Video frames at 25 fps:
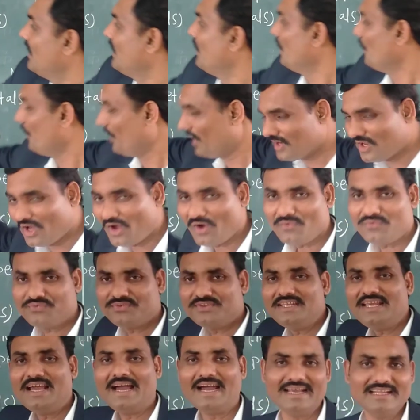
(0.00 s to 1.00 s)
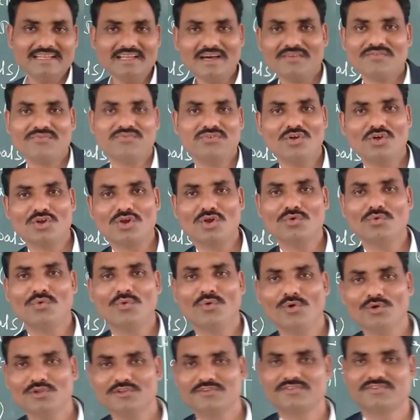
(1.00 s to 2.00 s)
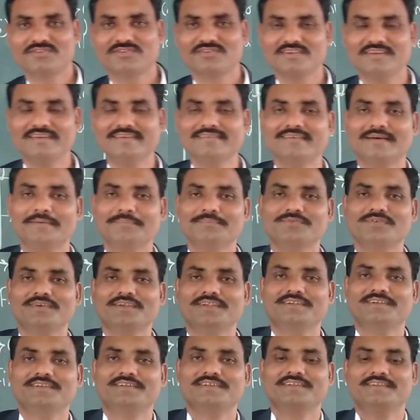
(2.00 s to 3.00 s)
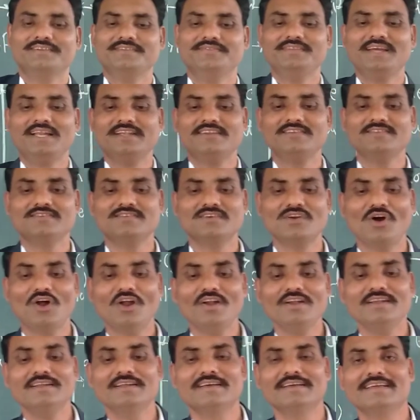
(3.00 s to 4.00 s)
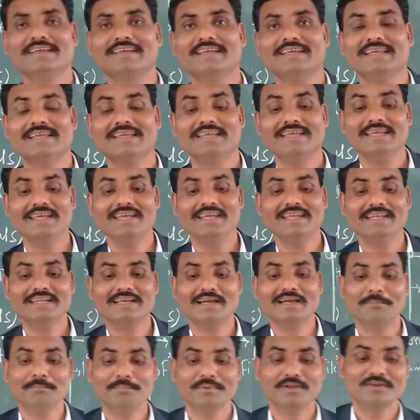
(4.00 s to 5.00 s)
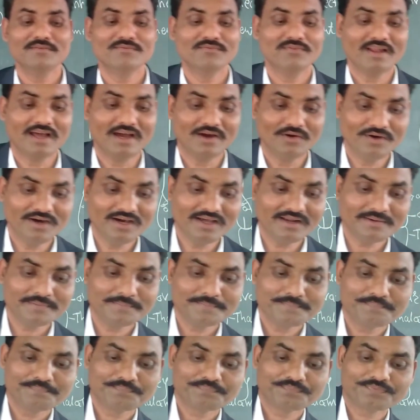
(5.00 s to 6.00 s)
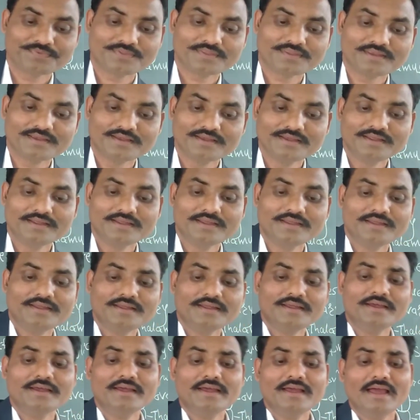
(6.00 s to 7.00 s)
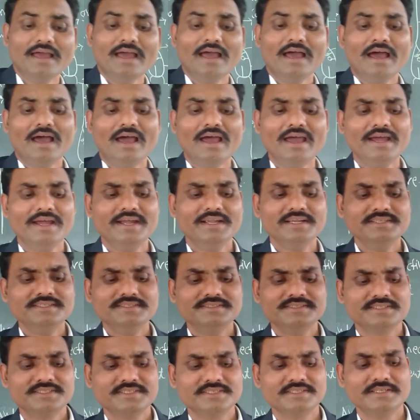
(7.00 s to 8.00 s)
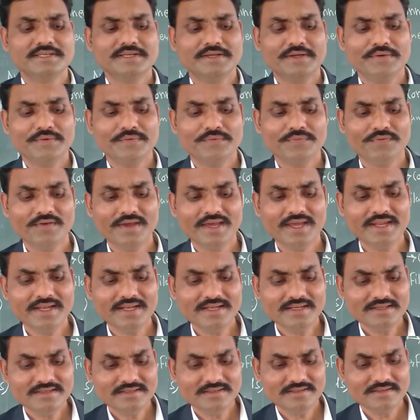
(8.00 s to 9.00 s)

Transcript: one of the either floral holes is absent. That is called incomplete flower. And when